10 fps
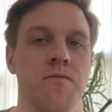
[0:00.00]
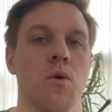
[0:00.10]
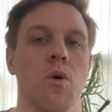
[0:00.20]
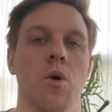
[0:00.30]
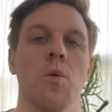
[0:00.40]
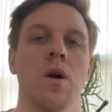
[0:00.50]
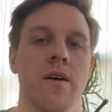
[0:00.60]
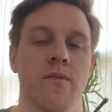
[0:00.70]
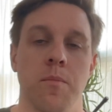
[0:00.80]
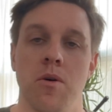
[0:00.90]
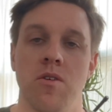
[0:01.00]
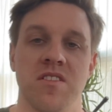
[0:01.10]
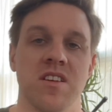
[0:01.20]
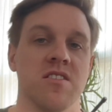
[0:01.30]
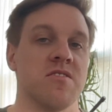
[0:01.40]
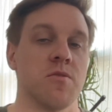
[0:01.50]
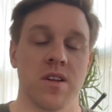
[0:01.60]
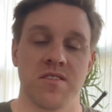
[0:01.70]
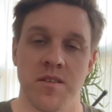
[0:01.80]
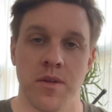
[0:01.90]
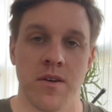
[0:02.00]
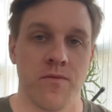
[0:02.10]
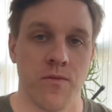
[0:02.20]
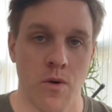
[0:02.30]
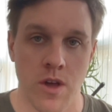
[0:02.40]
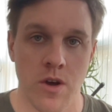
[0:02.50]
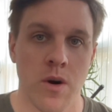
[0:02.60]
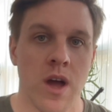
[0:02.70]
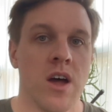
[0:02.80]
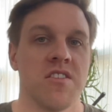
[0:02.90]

for whatever person is doing something for you.